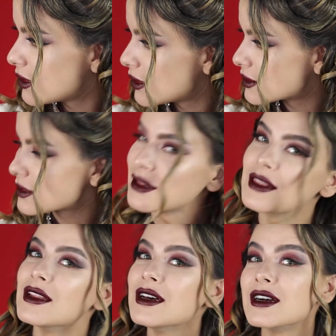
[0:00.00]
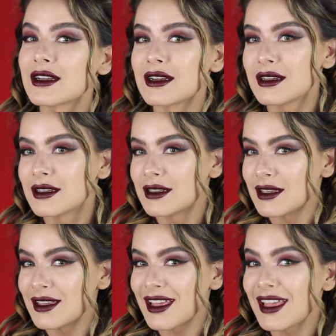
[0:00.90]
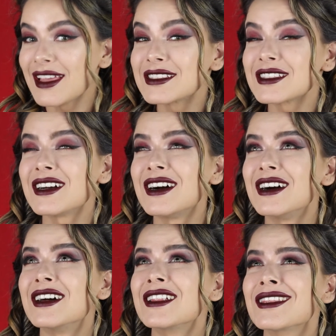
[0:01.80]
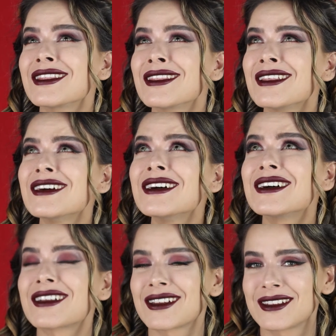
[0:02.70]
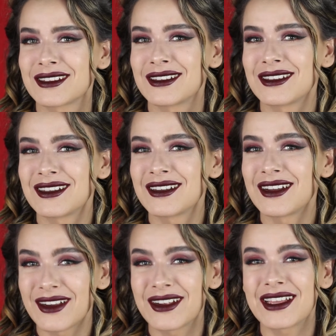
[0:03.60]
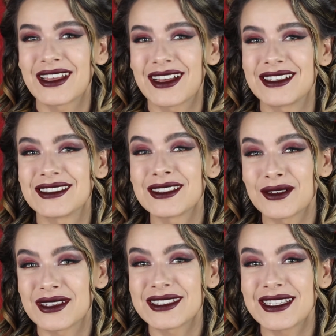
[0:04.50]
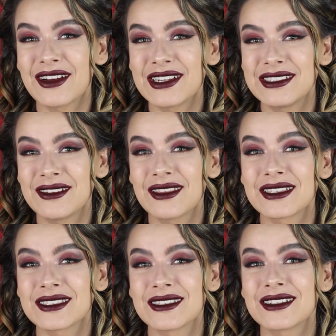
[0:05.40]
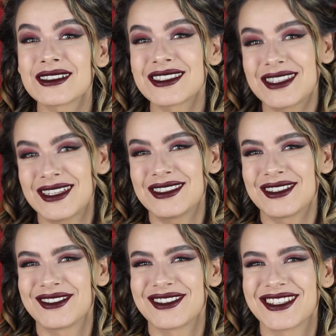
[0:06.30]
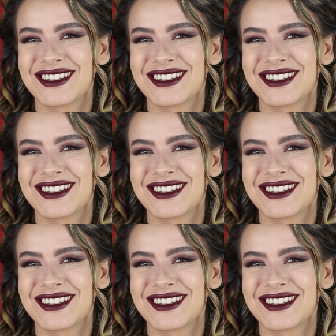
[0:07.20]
It's a look. It's a look. All right, guys, you want to see how I do this look? Stay tuned.